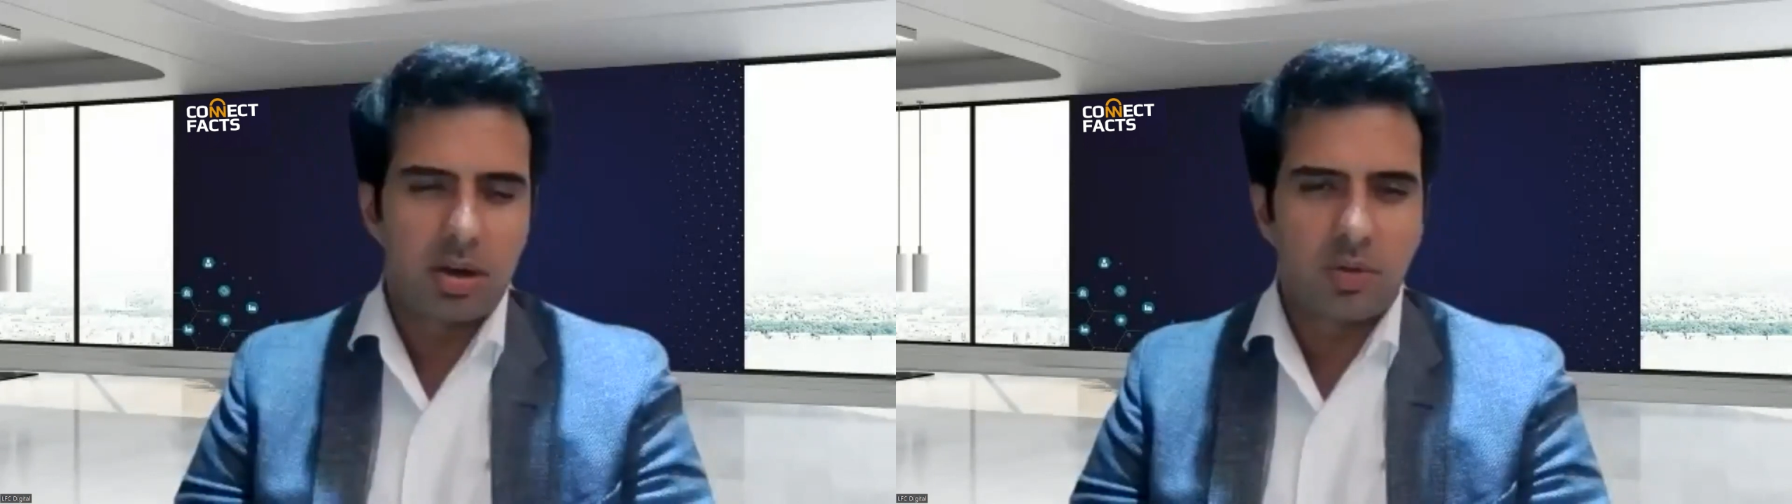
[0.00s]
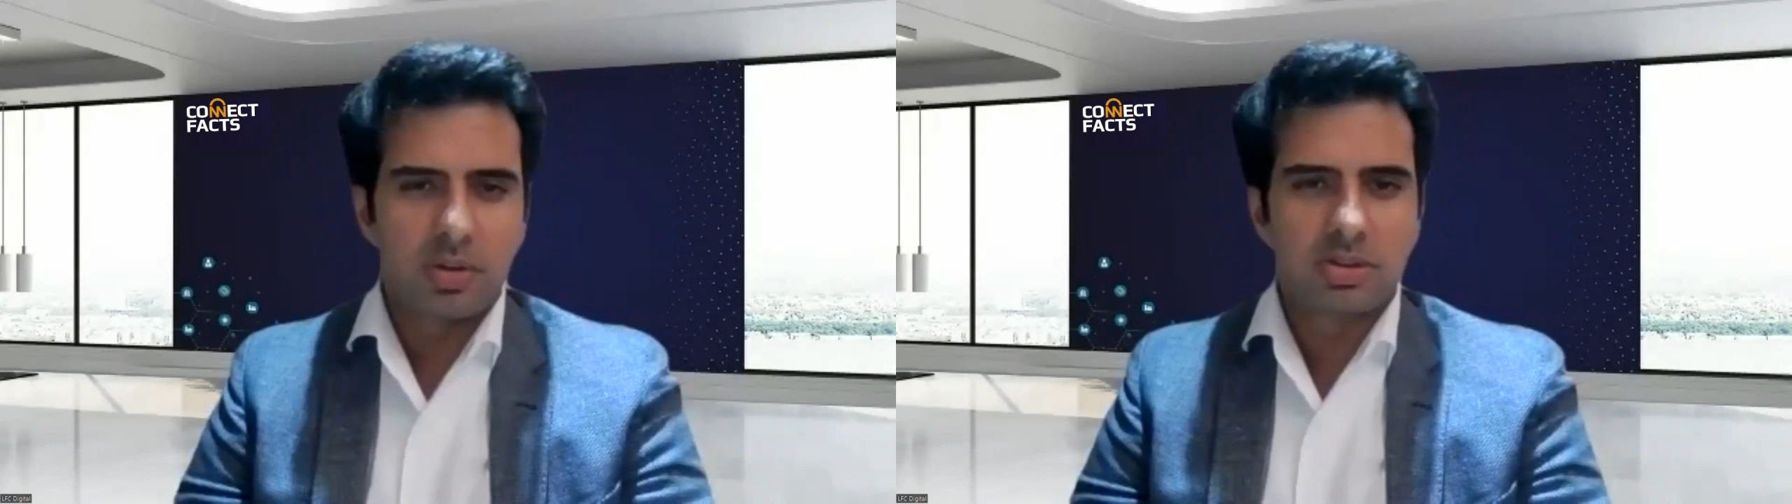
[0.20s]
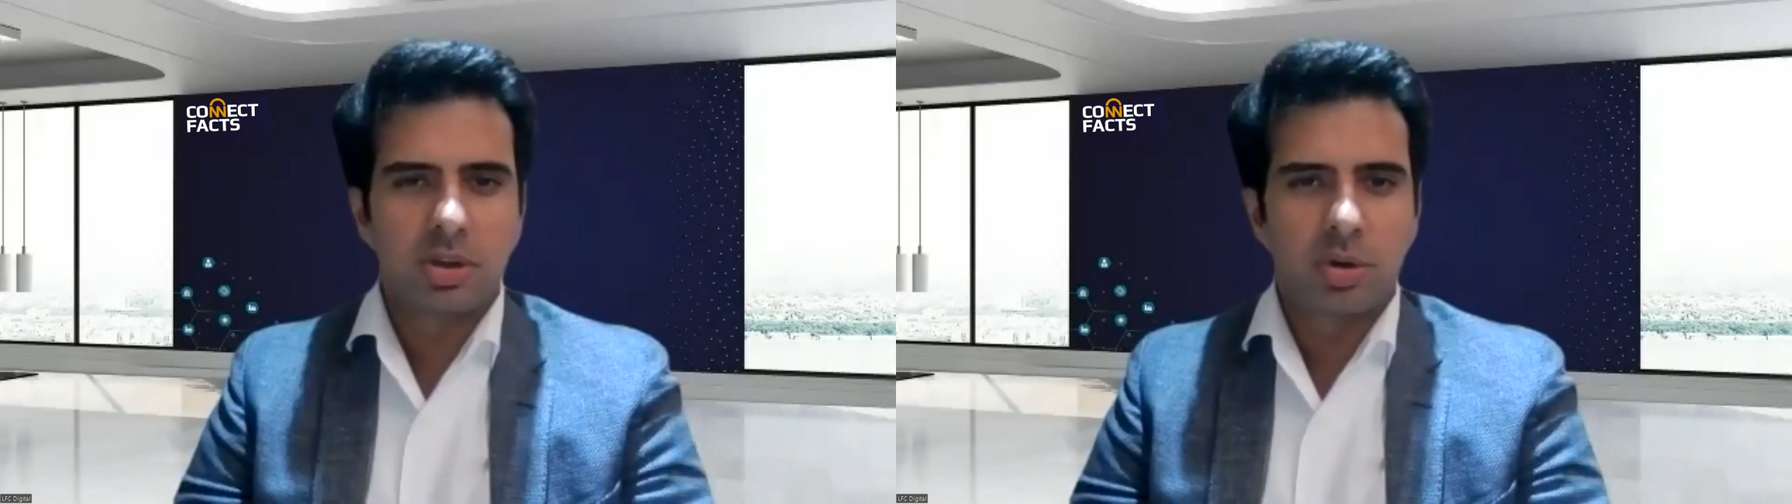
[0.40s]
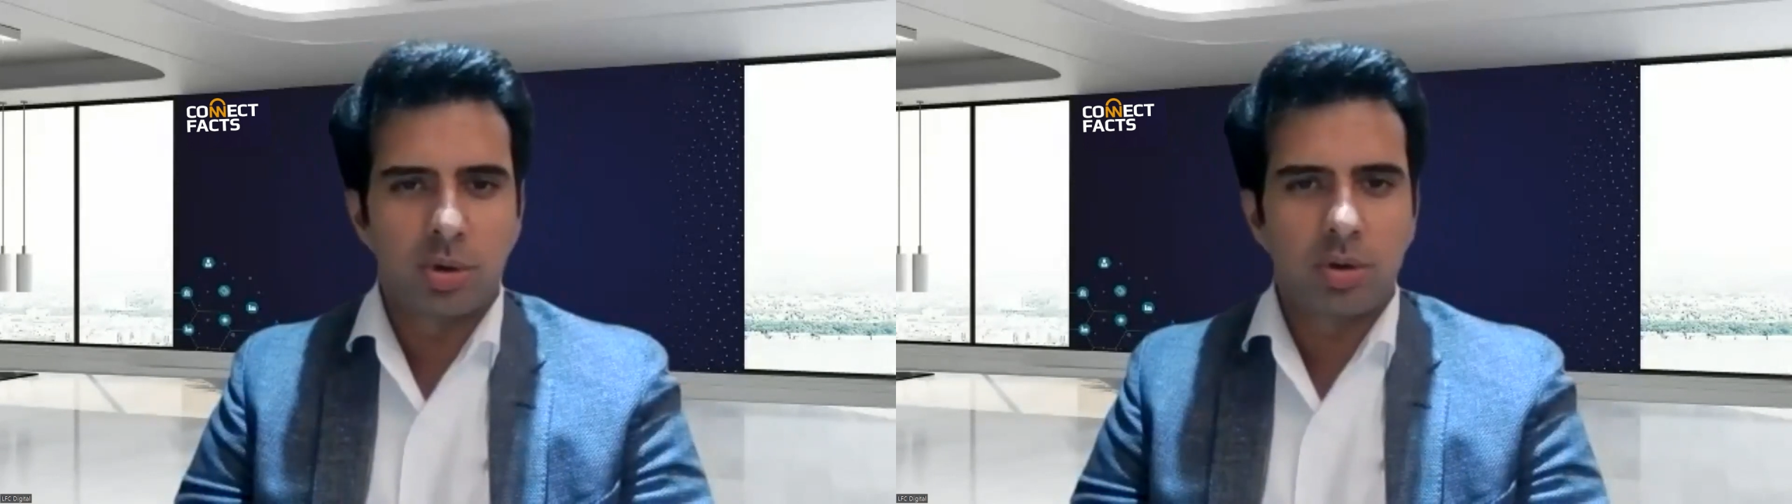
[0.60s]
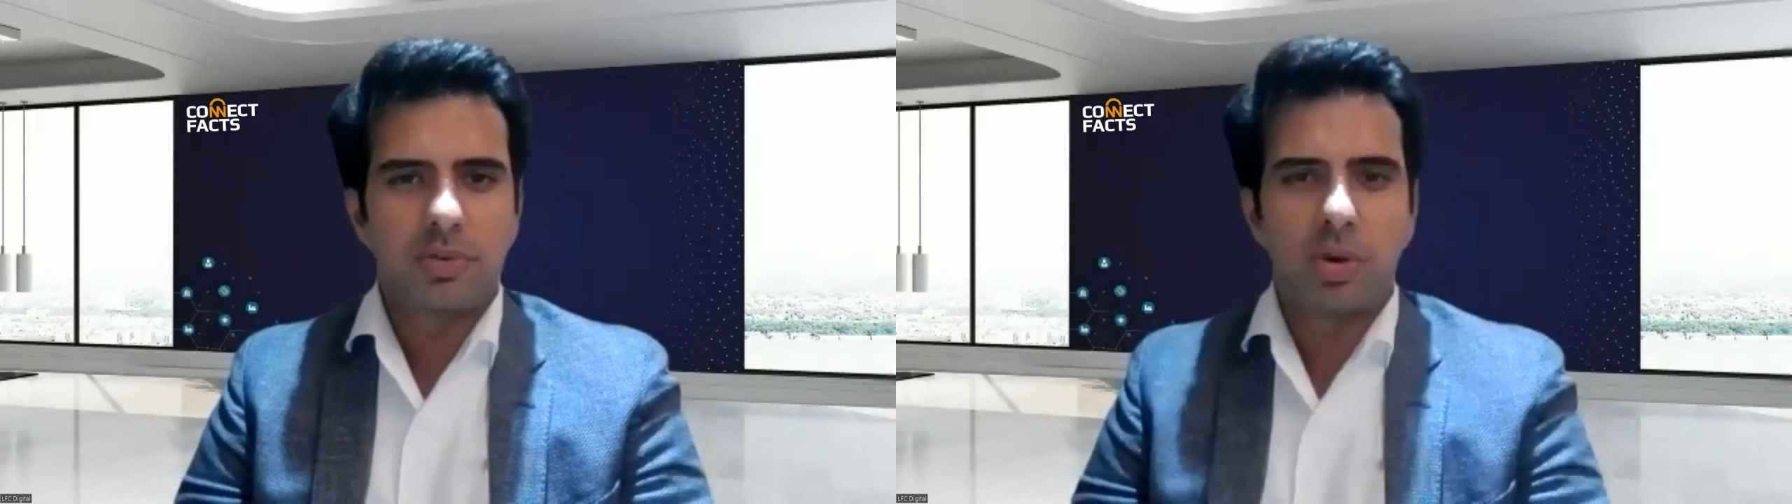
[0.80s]
towards the
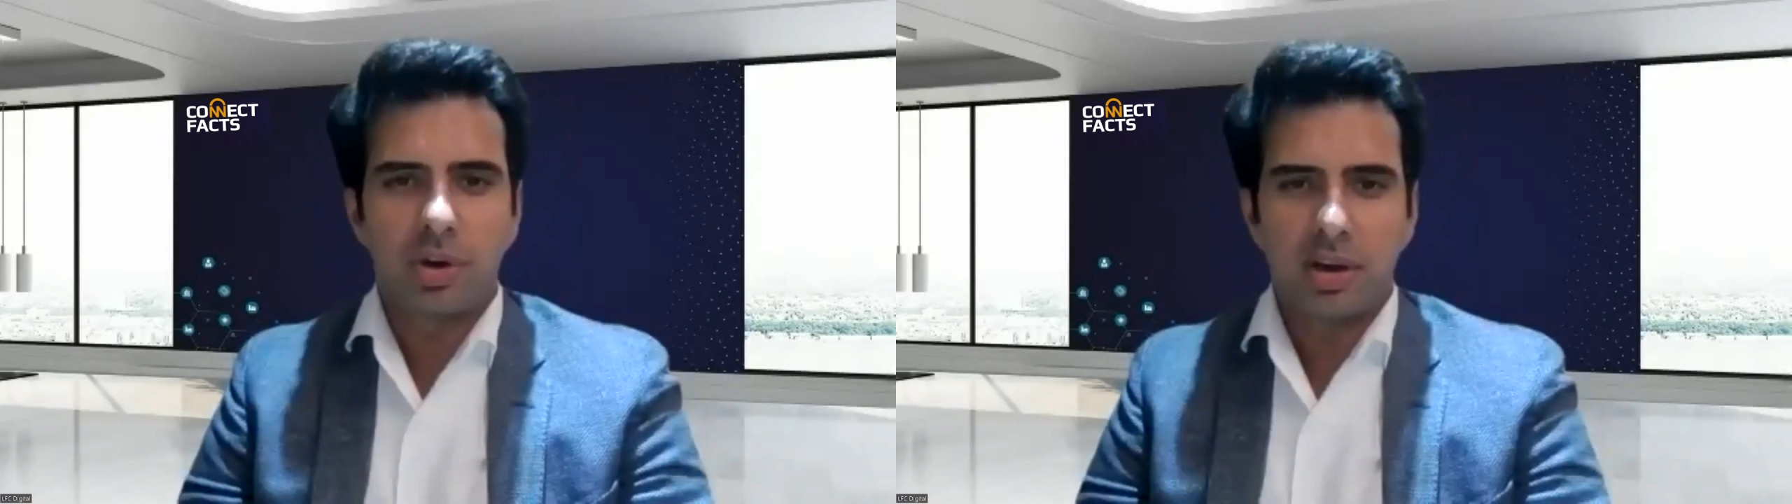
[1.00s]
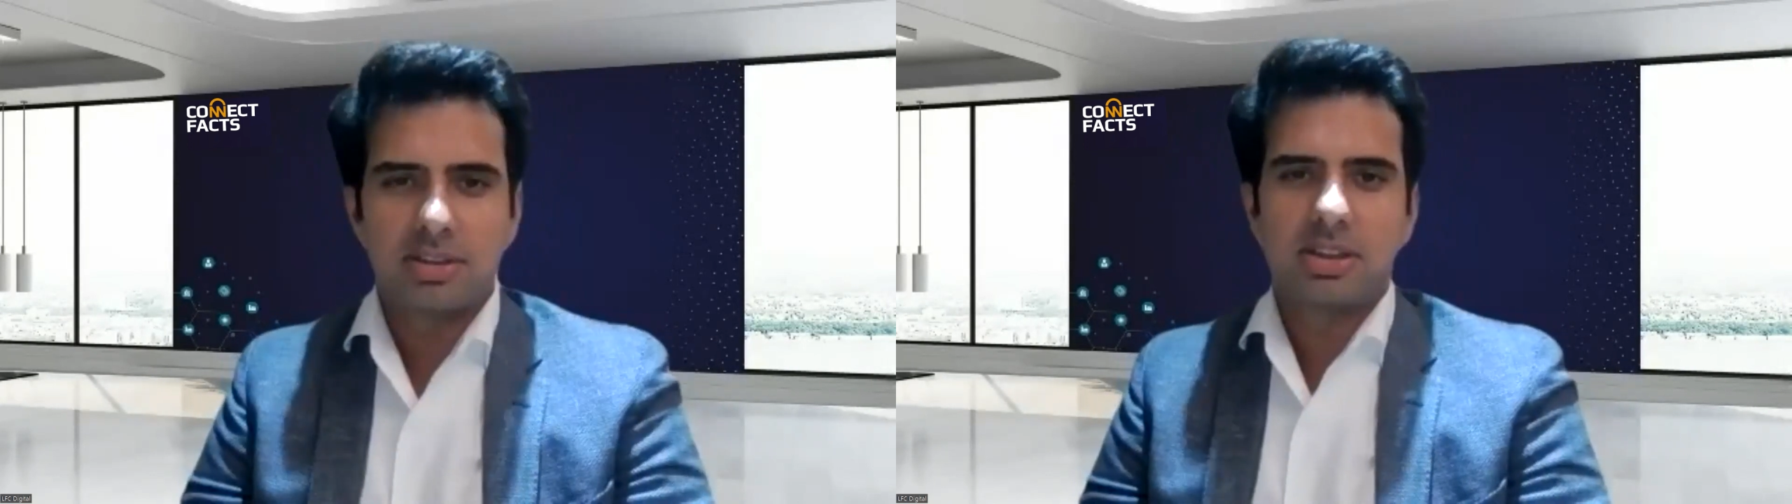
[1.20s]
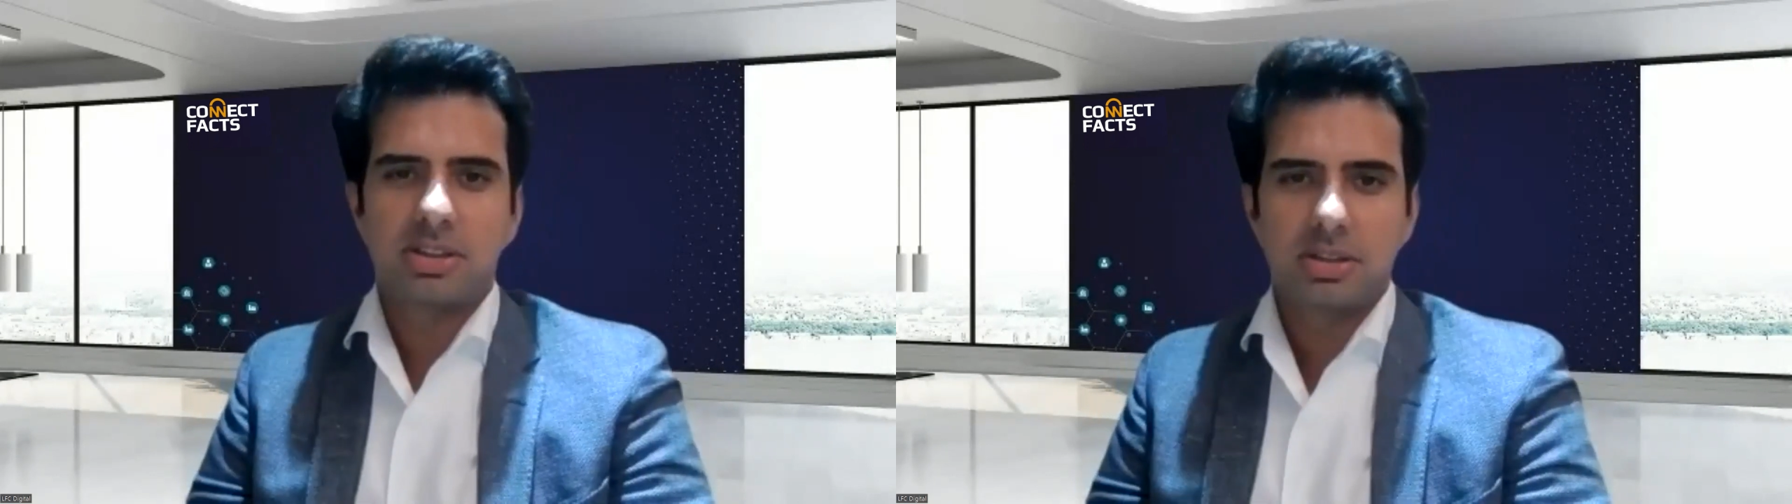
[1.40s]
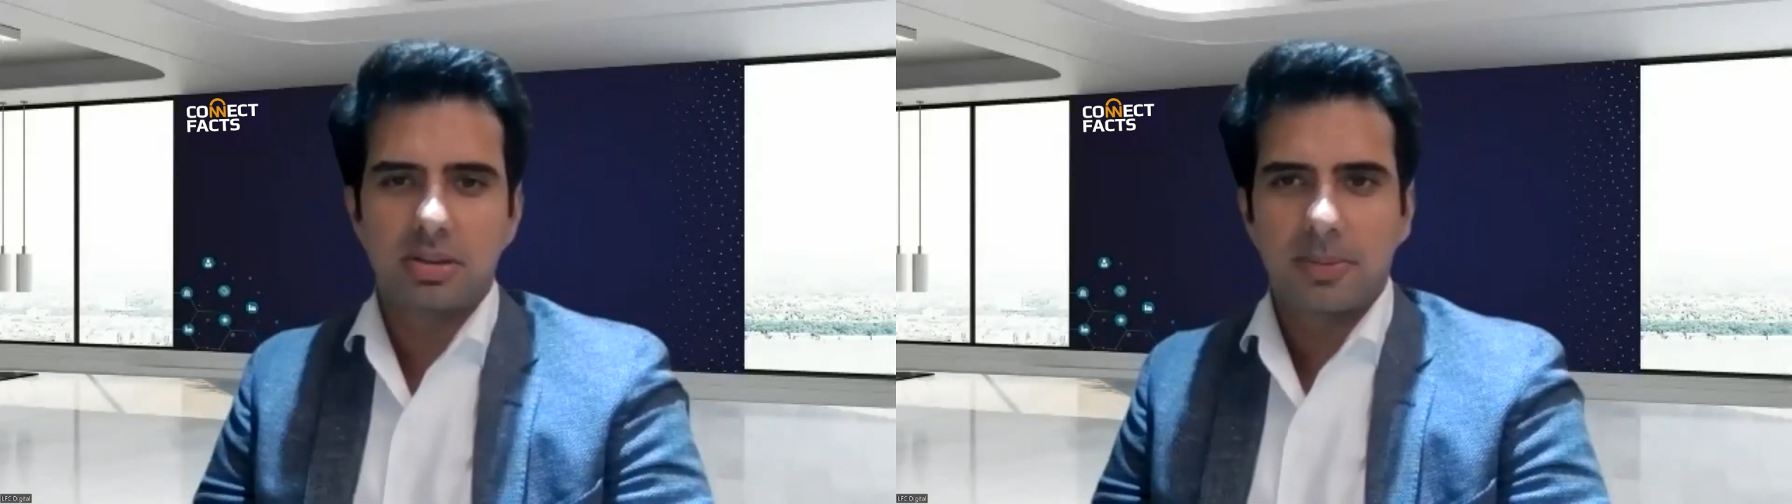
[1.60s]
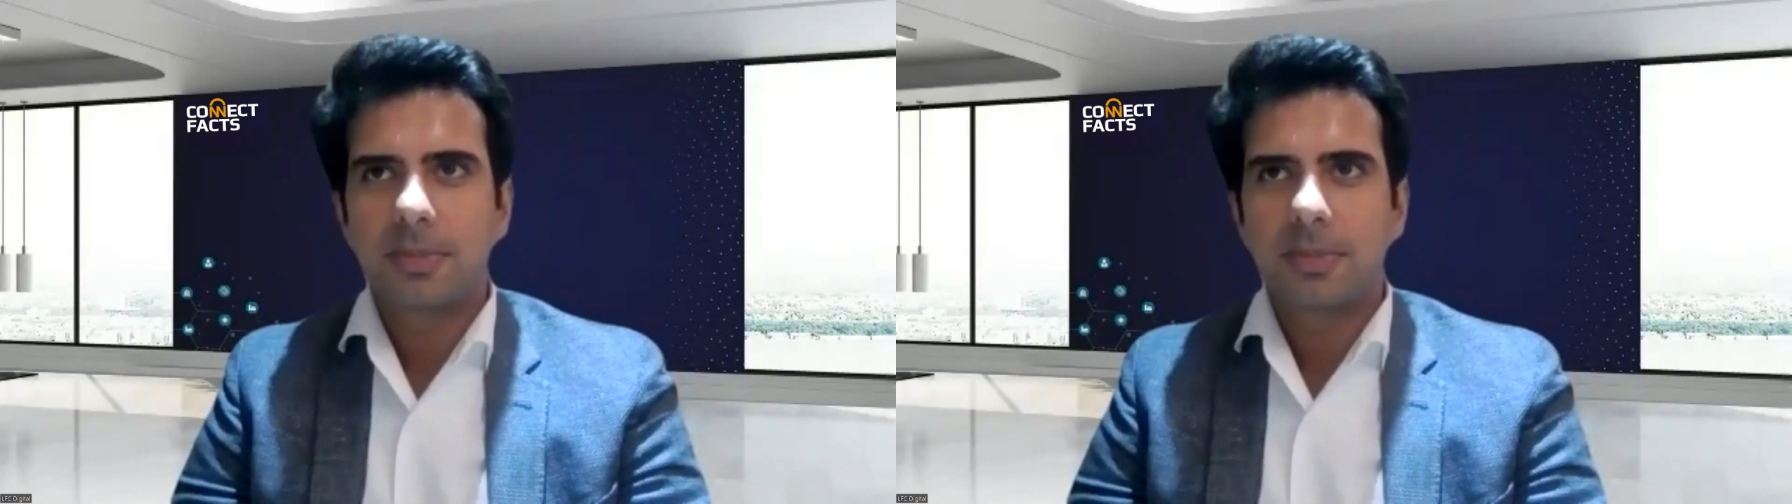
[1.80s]
growth of the organization.